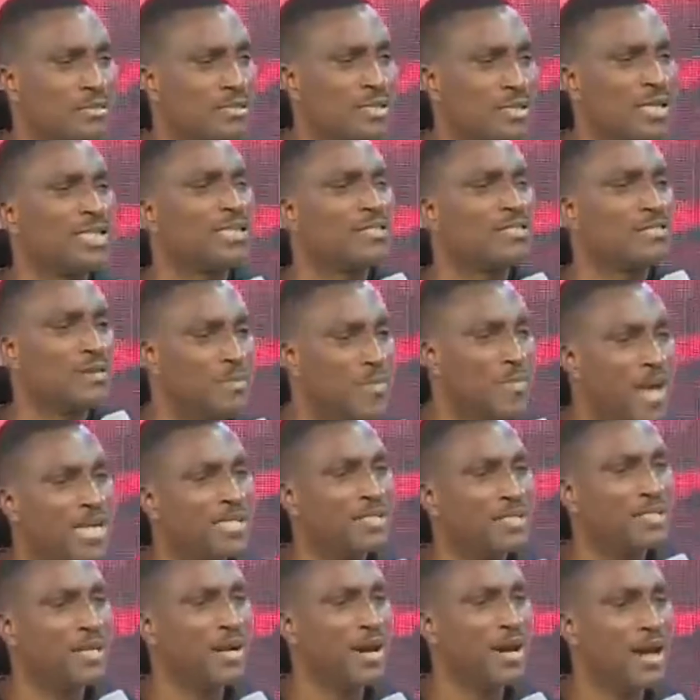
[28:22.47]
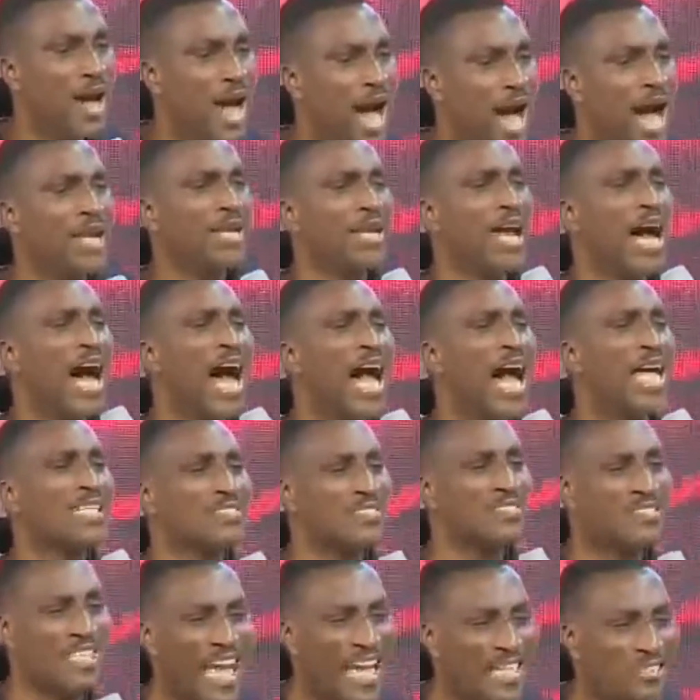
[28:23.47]
it remains an
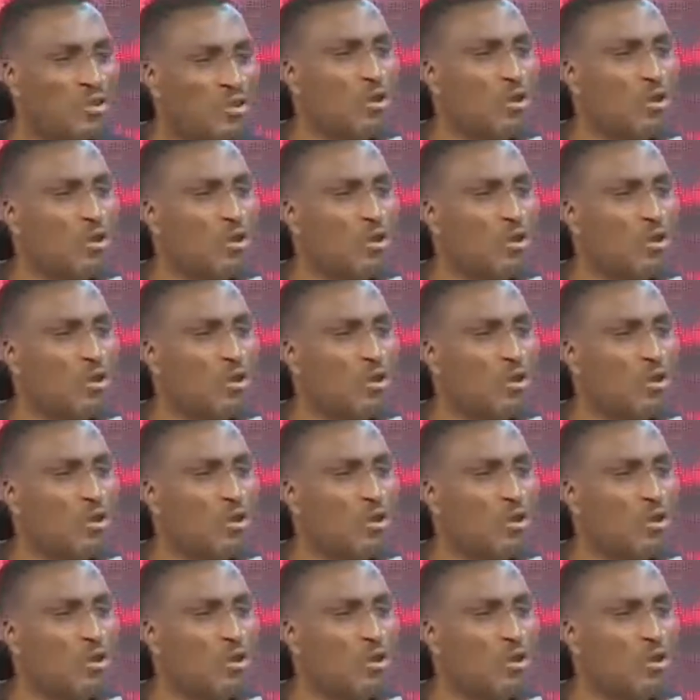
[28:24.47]
asset